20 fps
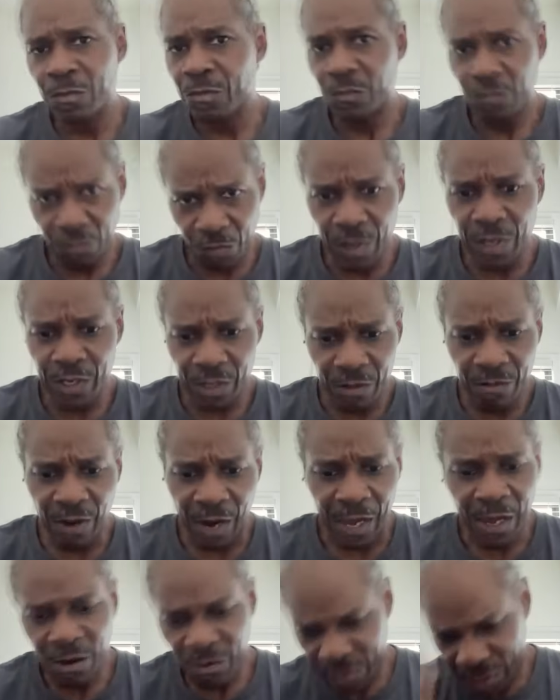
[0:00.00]
Really?
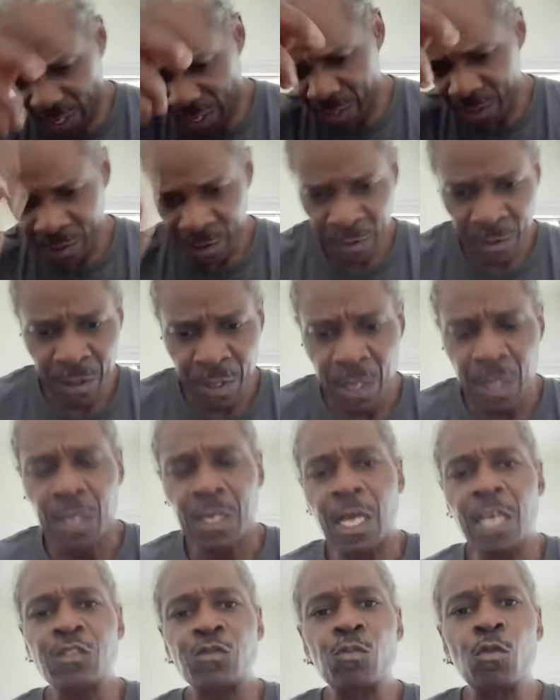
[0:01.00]
Right. Okay.
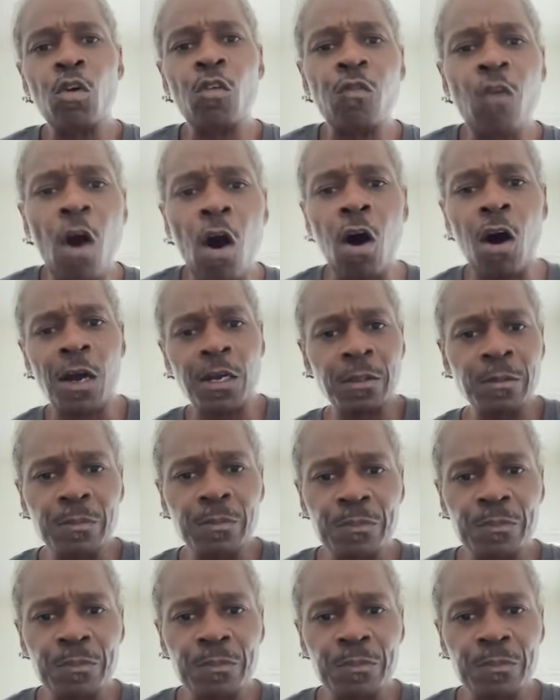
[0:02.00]
Let's move on.